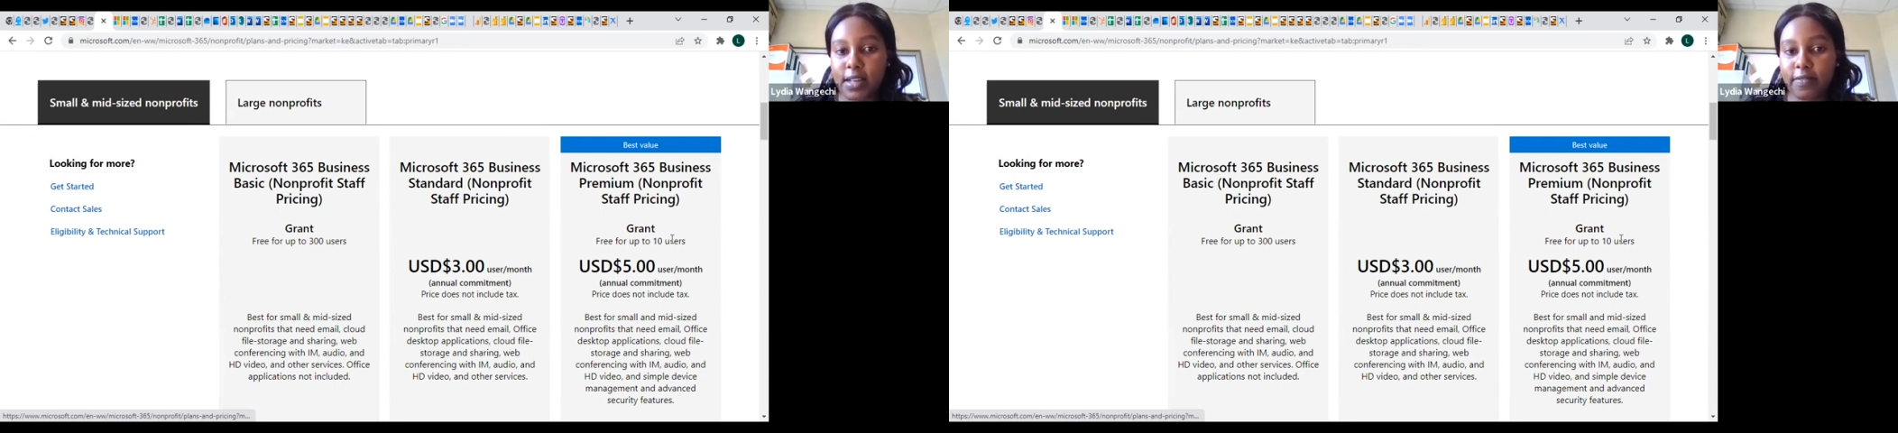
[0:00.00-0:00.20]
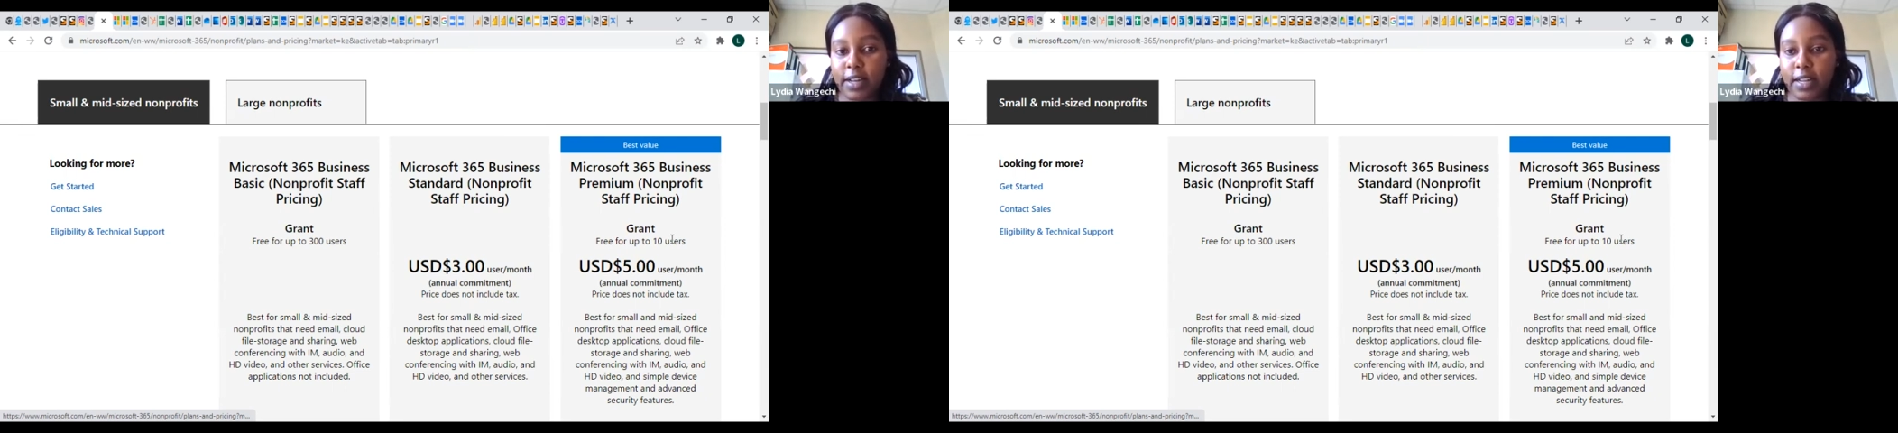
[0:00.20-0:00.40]

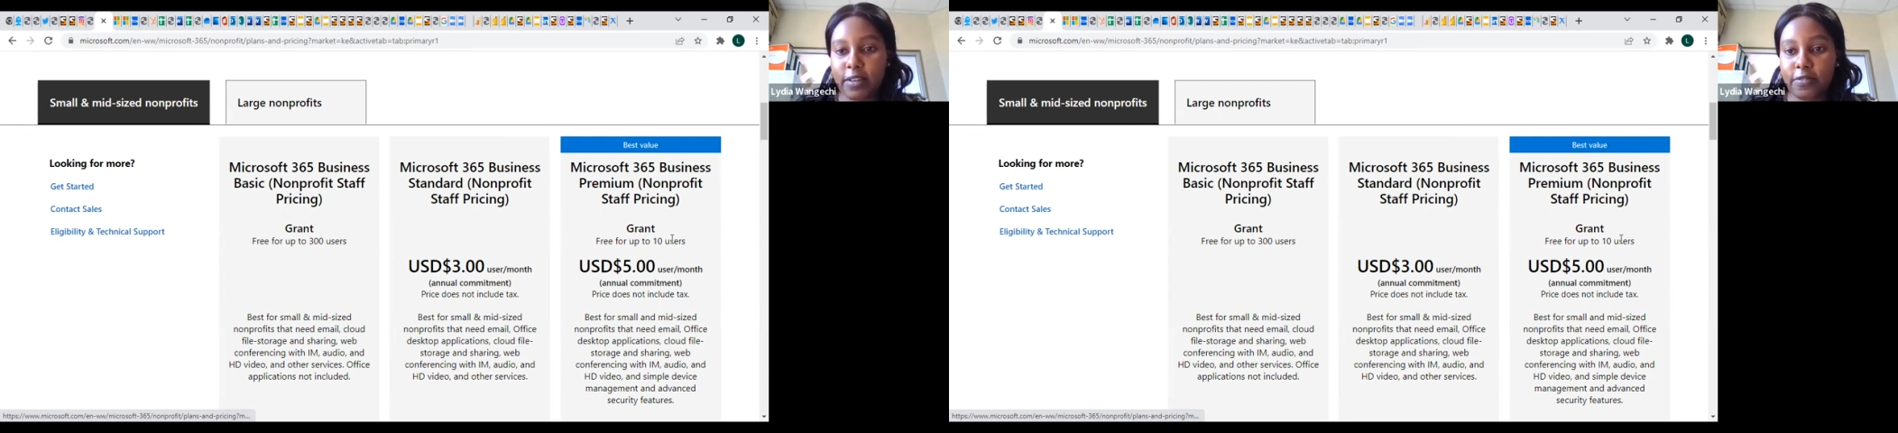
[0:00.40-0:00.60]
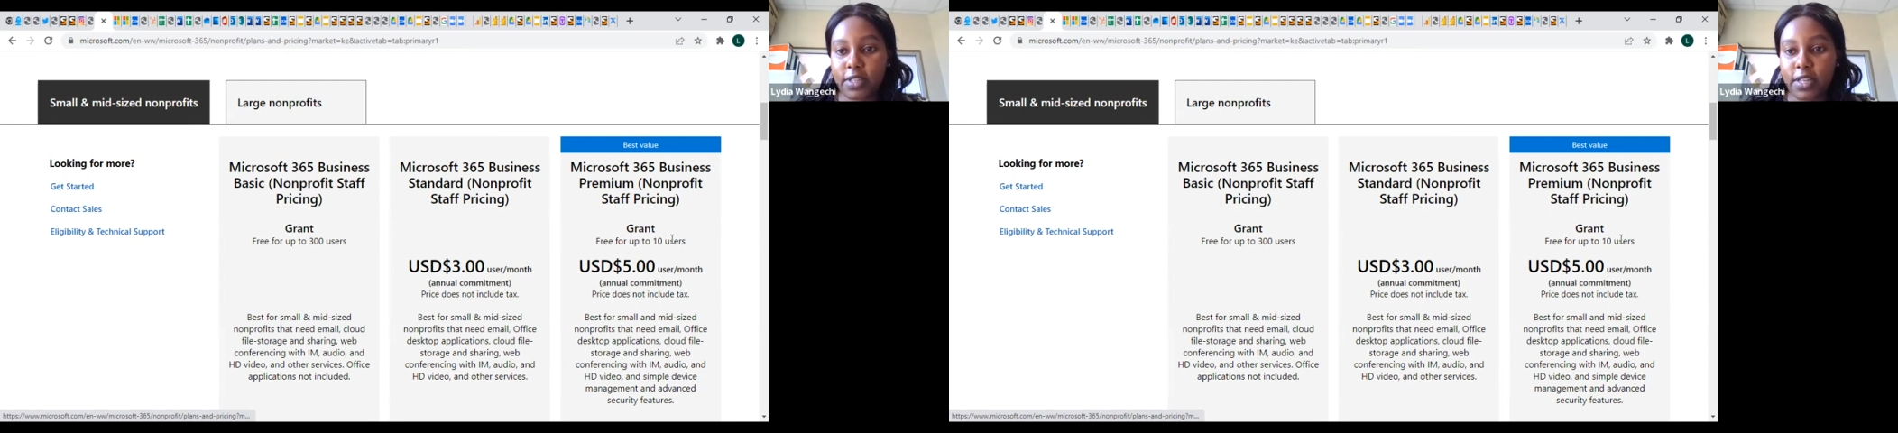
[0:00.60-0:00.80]
have I
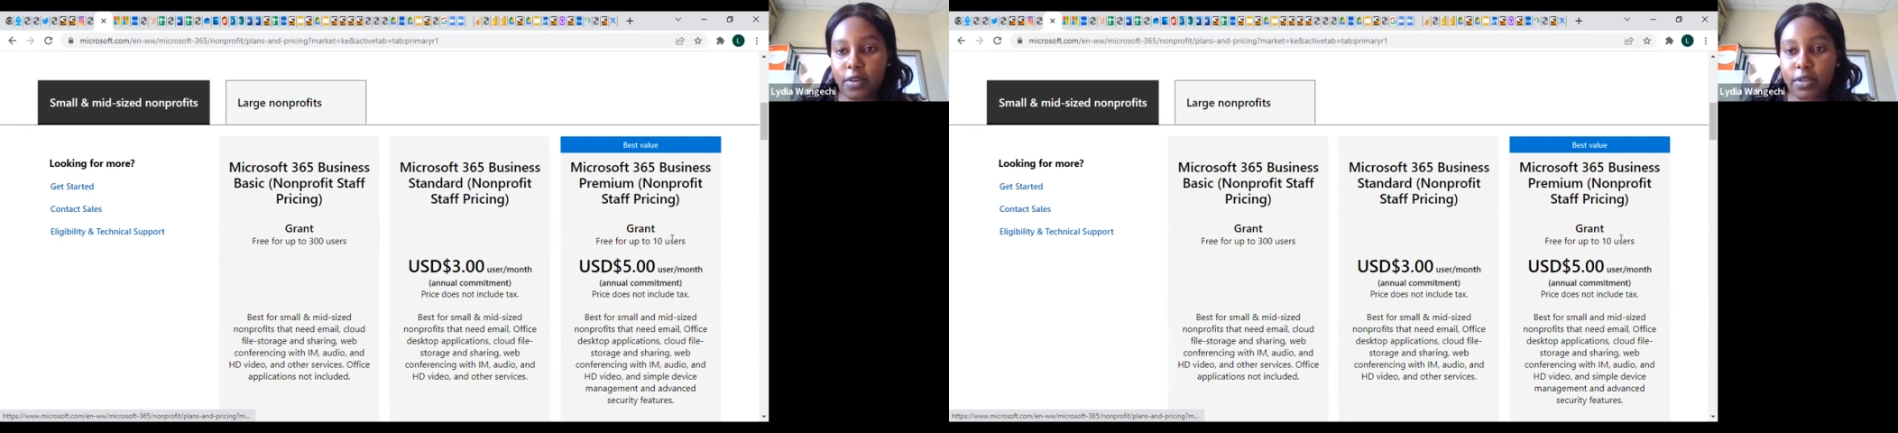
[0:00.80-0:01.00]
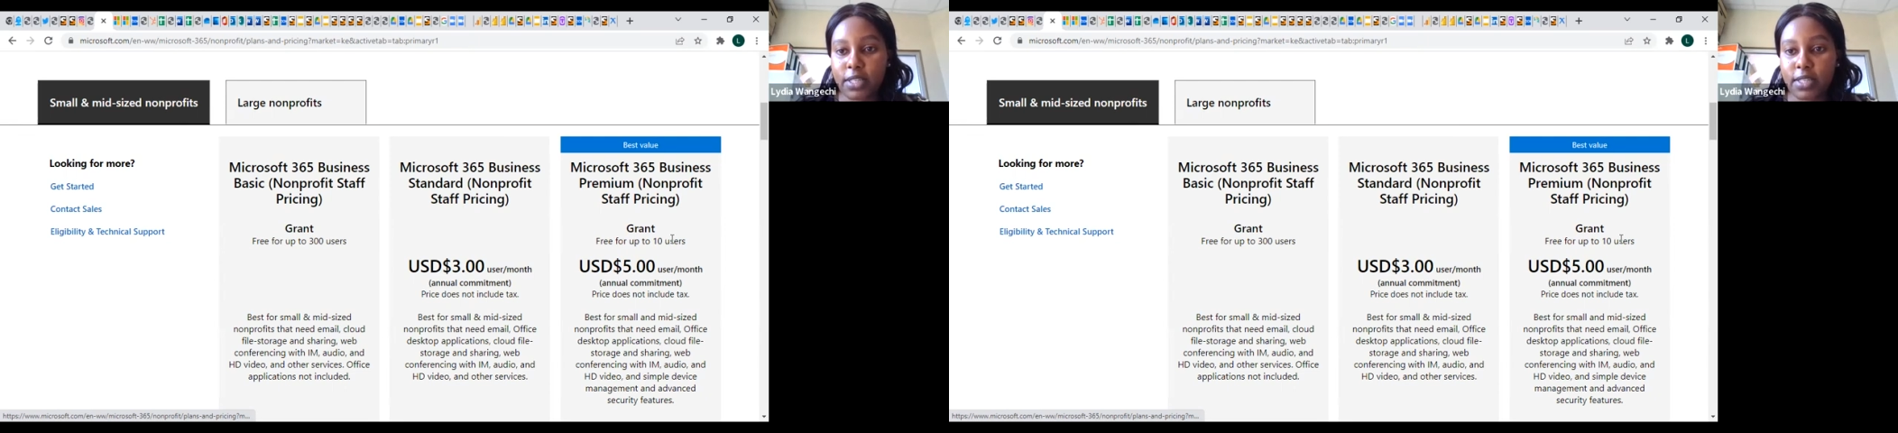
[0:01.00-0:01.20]
left
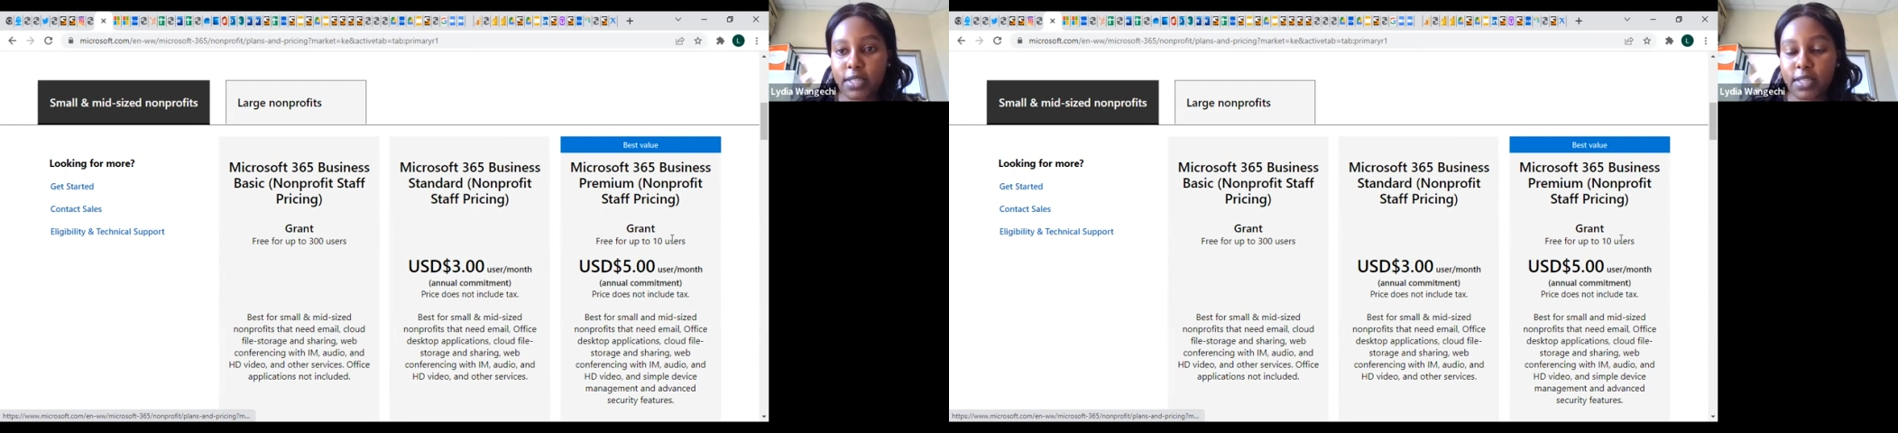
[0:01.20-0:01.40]
out?